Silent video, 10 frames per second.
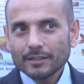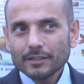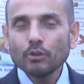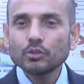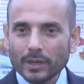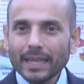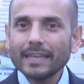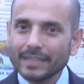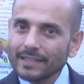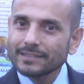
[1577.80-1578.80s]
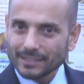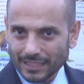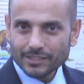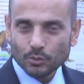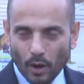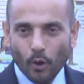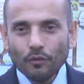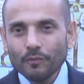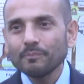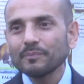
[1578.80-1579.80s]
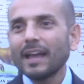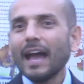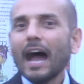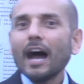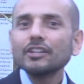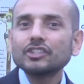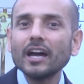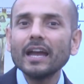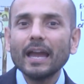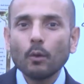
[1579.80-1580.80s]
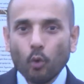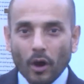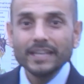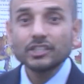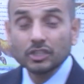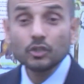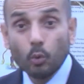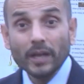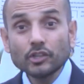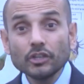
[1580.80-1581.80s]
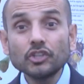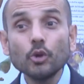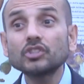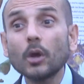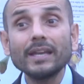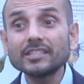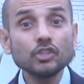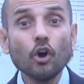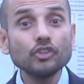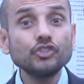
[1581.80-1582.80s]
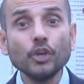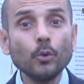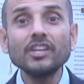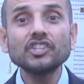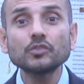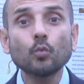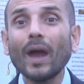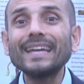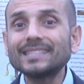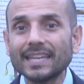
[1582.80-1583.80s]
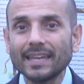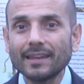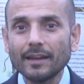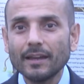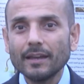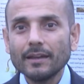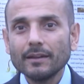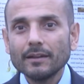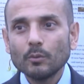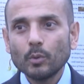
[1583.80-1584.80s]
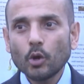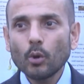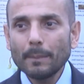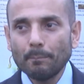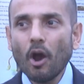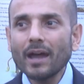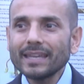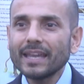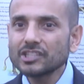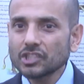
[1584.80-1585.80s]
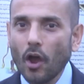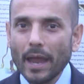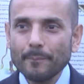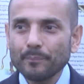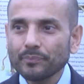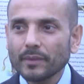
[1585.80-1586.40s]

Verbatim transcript: no, 28 years since he's 12, that what he's, what he's going to do. So it's not new, he's just waiting. We call it biding his time.